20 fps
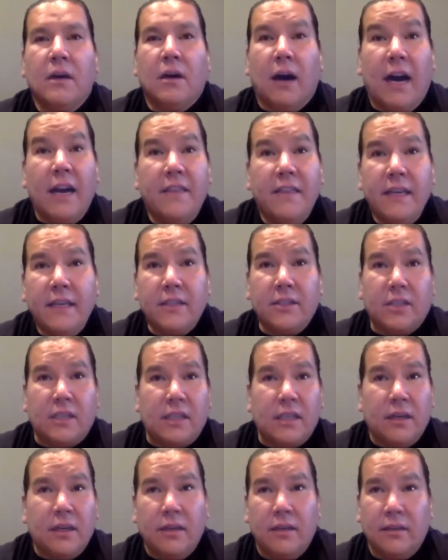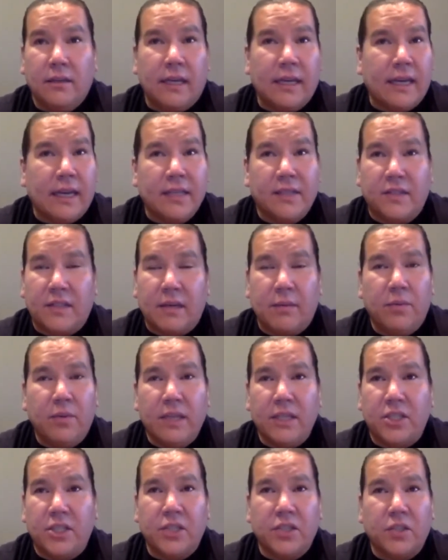I think like as
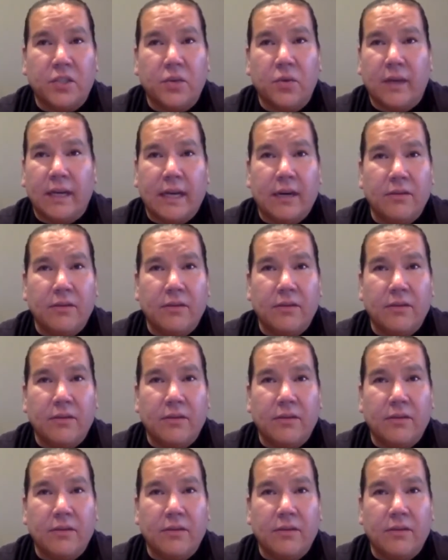simple as just going